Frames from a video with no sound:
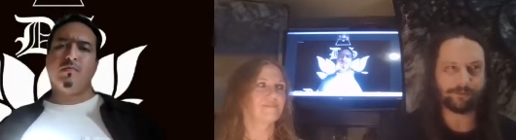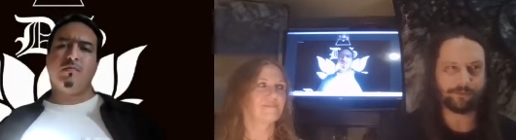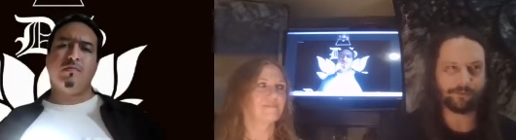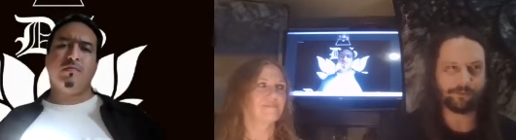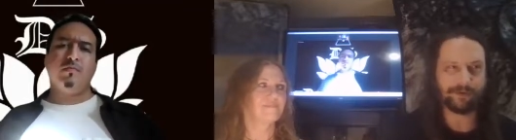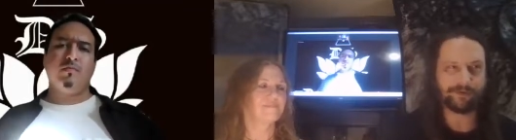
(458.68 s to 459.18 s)

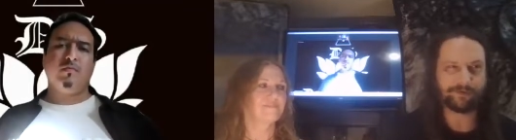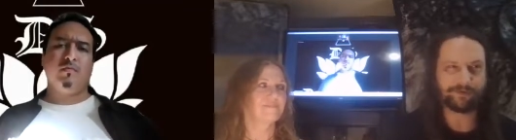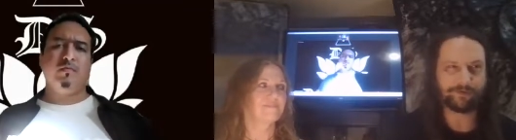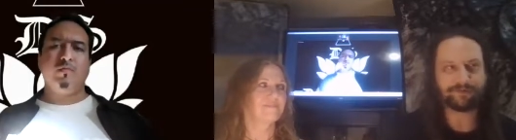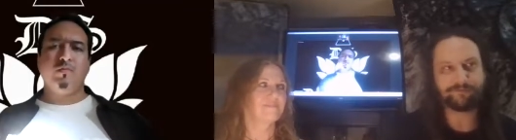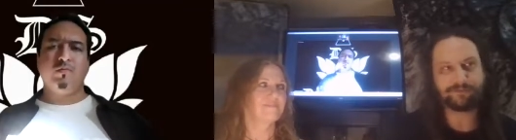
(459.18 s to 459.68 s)

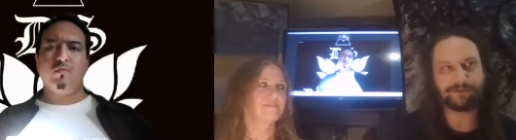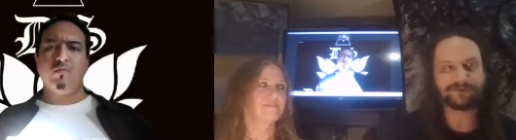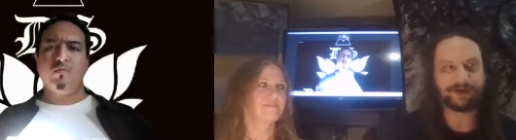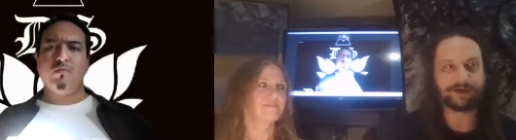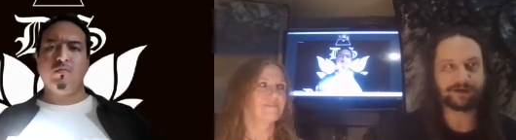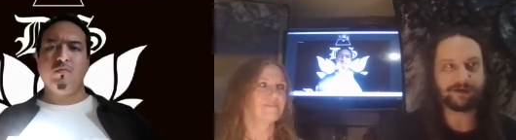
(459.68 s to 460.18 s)
Speaker 1: with
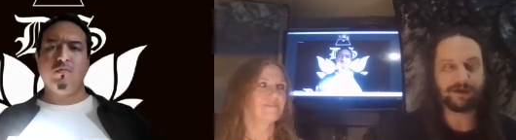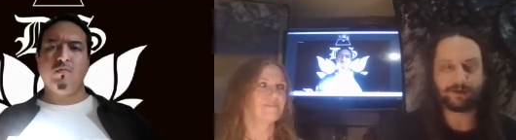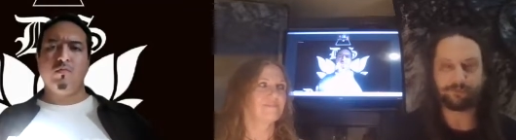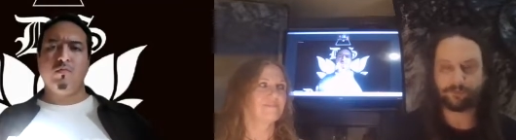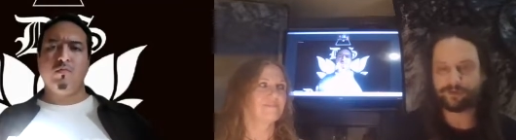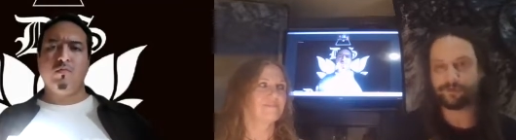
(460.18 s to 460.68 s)
music,
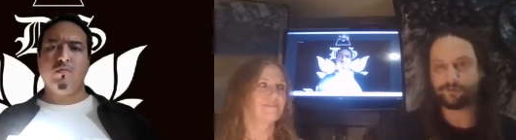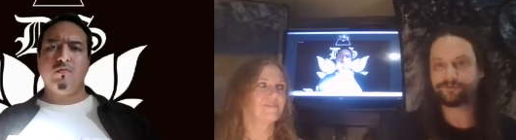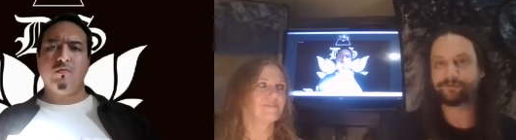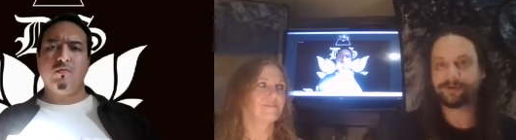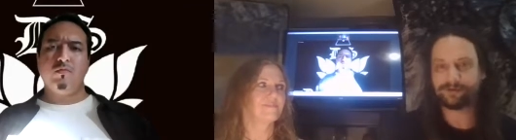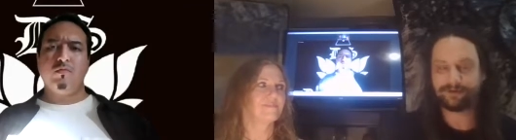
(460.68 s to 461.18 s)
with
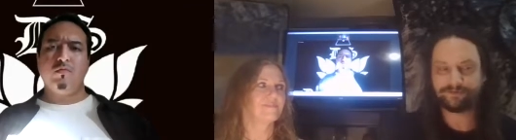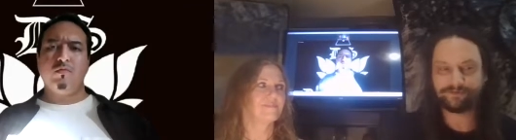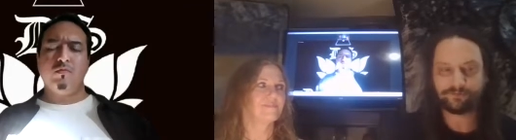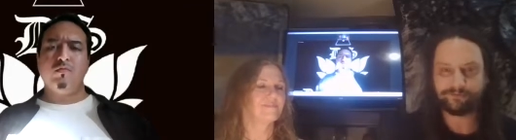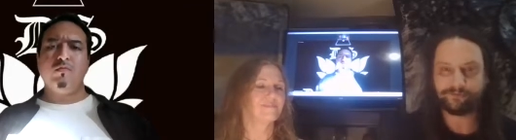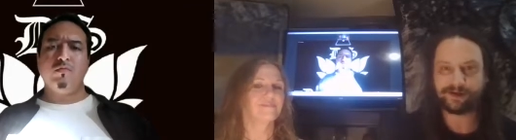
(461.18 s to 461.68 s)
ultimately as
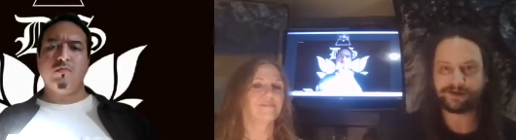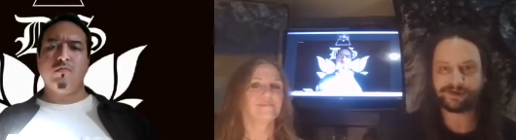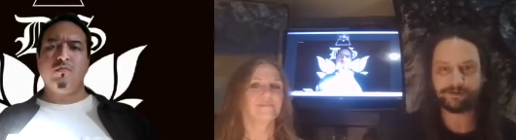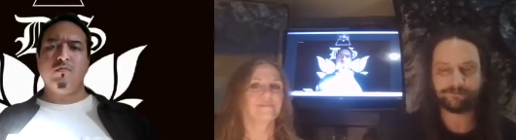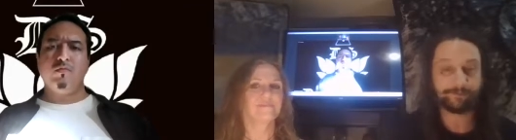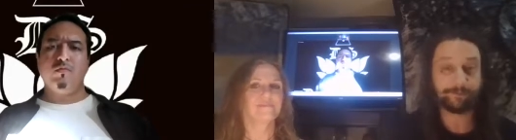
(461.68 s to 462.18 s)
a
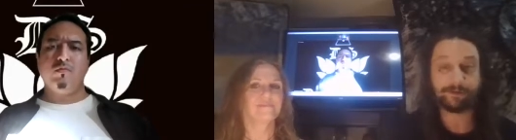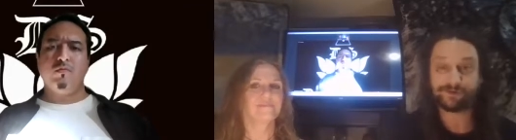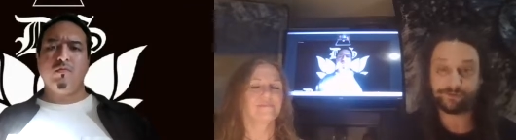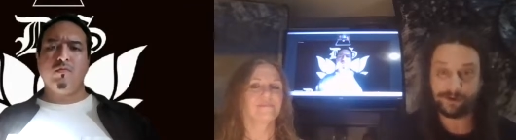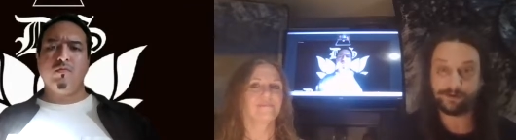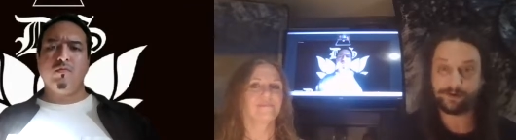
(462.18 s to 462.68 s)
reflection of
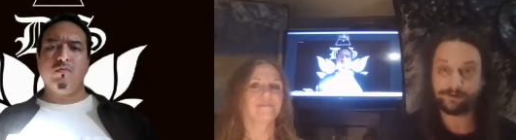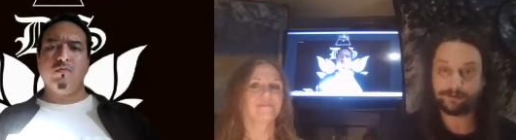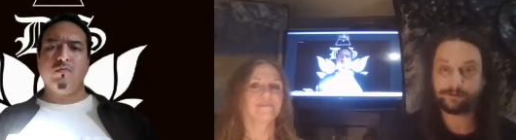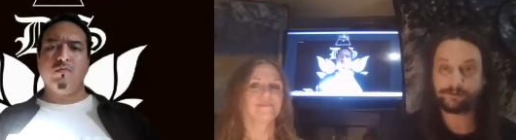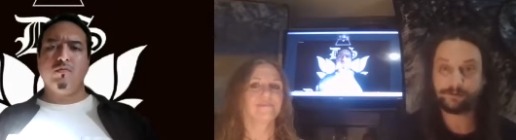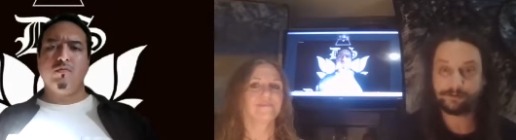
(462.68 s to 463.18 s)
spirituality.
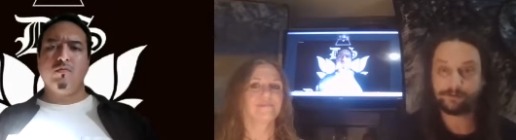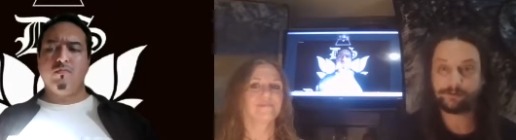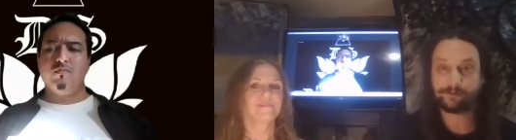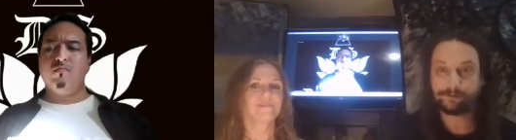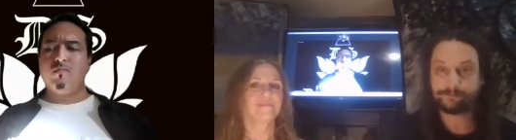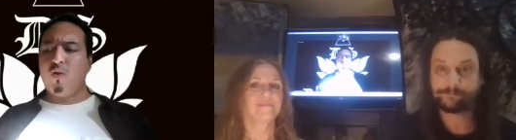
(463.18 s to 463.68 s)

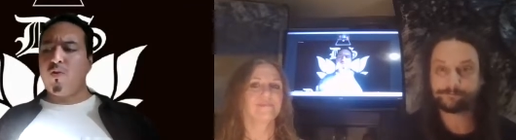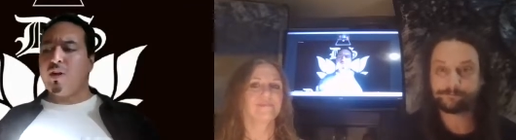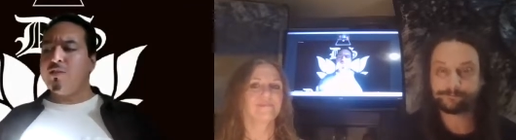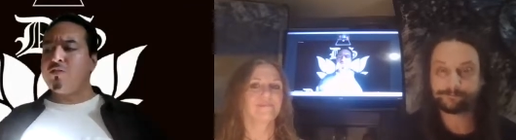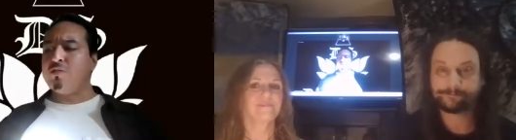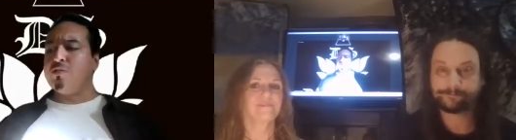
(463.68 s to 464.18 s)

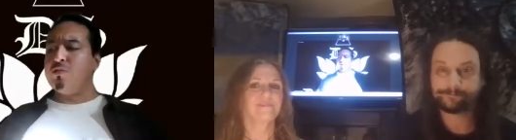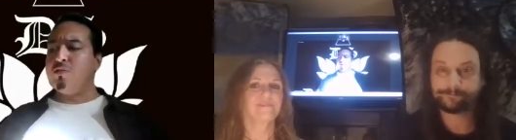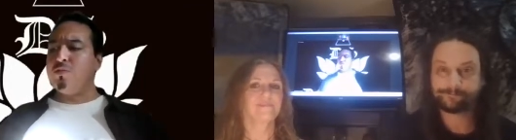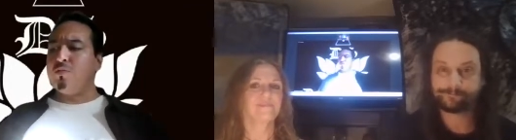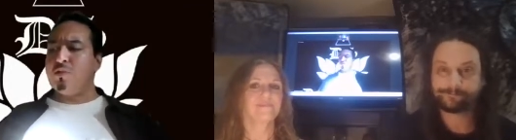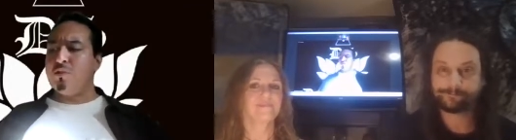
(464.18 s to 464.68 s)
Speaker 2: Okay, so
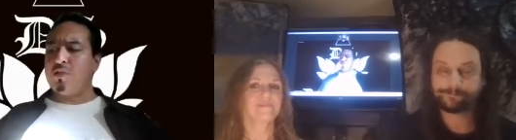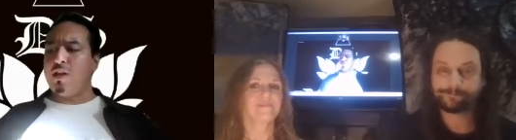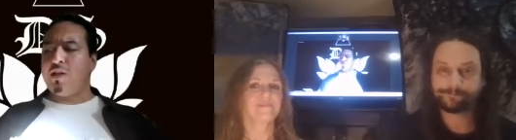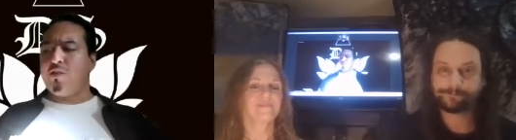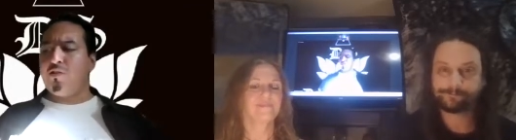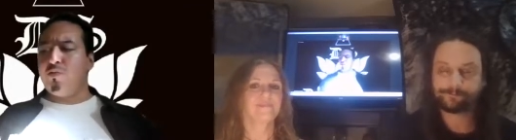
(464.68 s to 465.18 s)
would you
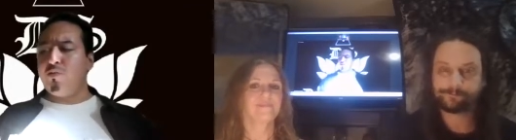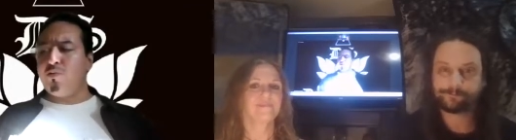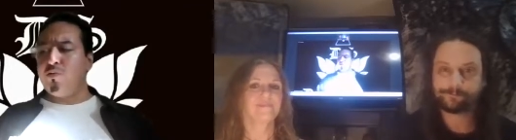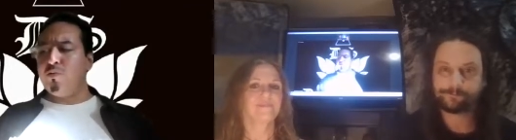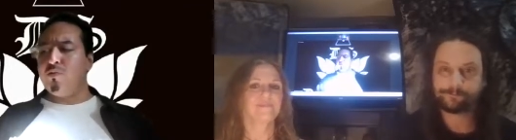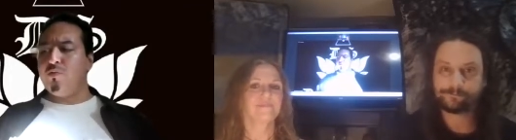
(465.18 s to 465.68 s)
say that
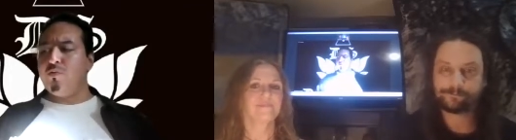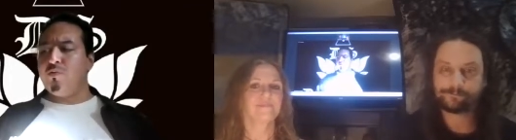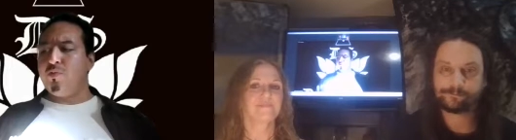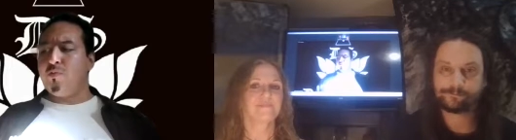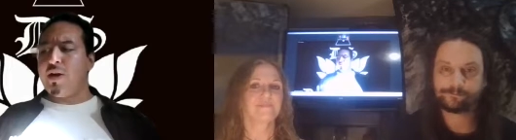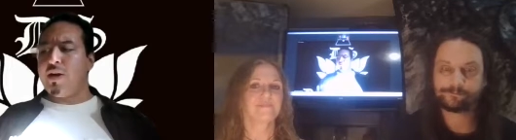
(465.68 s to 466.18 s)
you
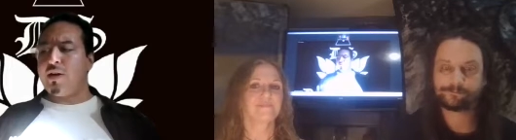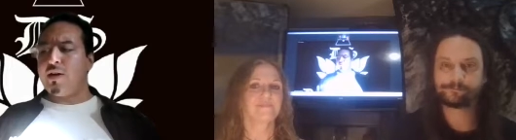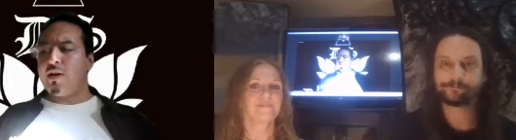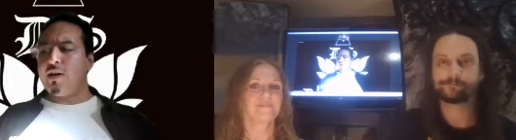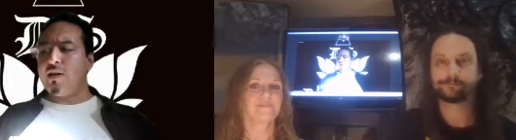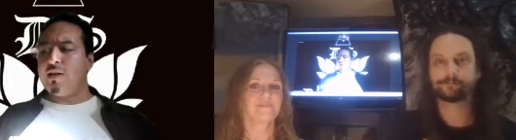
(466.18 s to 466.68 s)

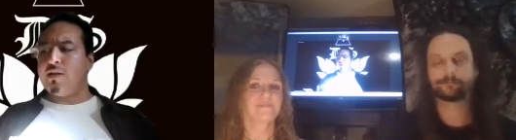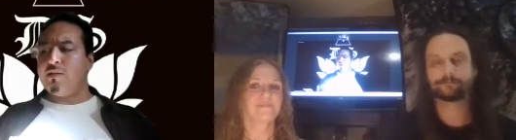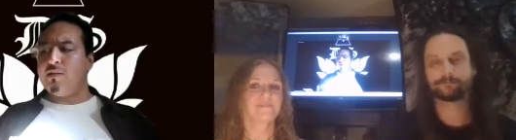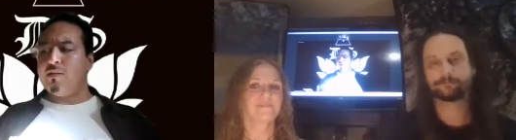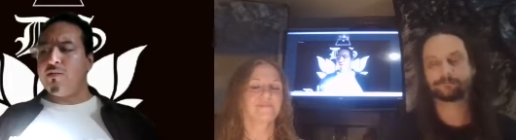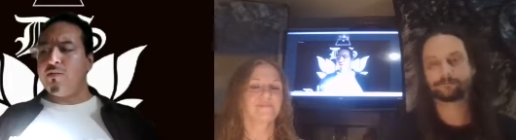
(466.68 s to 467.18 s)
make
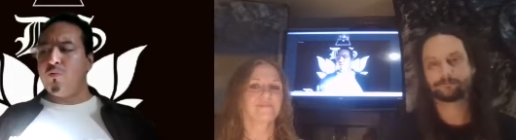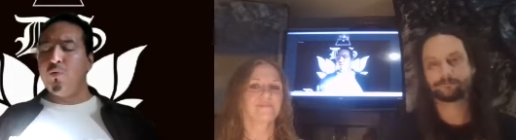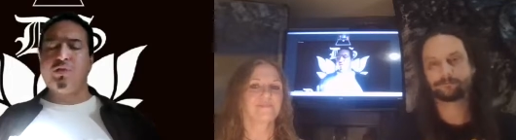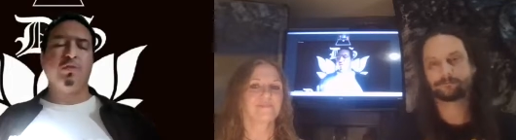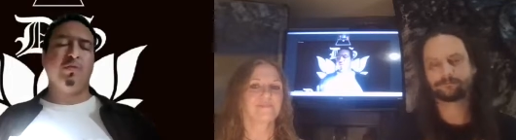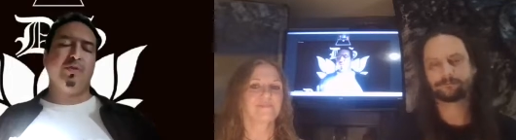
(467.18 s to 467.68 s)

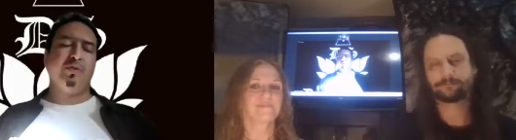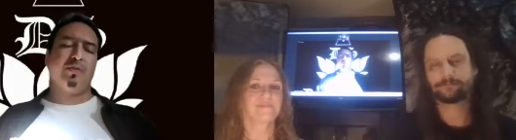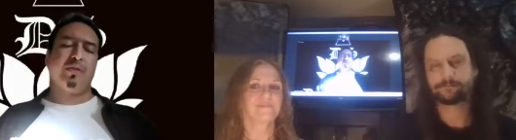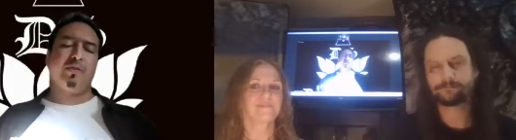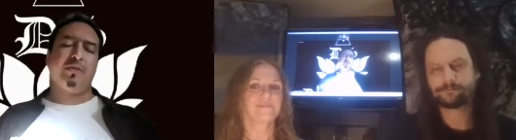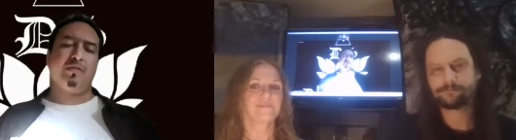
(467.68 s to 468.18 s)
ritual
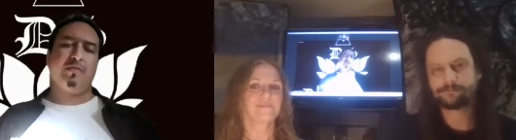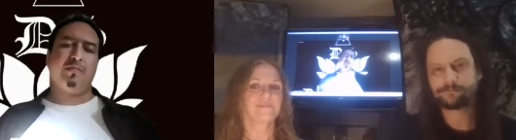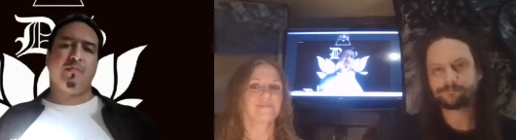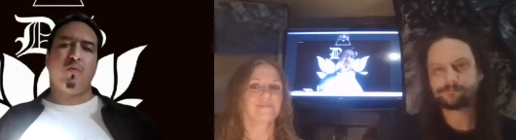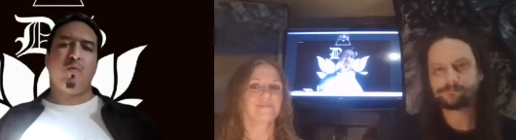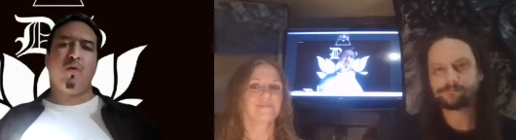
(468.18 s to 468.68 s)
music
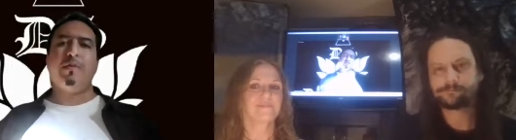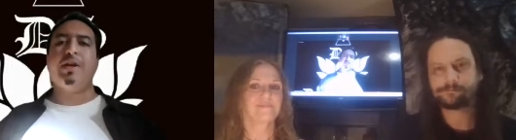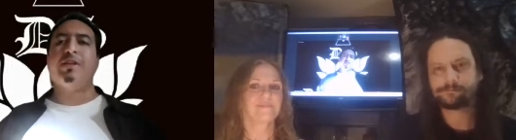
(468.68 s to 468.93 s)
or